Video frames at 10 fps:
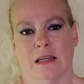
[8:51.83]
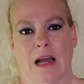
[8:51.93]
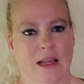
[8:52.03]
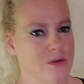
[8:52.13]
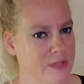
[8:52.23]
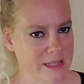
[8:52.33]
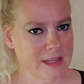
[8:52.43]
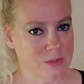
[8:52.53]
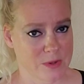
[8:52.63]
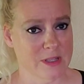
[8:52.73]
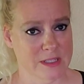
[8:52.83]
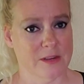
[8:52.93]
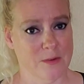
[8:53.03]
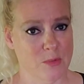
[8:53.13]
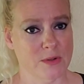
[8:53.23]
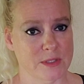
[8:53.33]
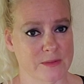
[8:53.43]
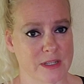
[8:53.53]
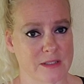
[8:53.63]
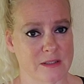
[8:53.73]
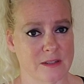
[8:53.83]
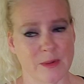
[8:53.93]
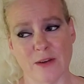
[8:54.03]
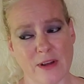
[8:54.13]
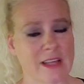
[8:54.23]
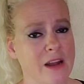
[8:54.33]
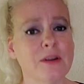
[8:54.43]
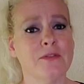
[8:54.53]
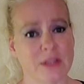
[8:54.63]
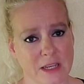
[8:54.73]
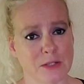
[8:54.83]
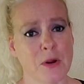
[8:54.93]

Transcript: I don't think that's realistic for most of us. As a matter of fact, I don't even think it's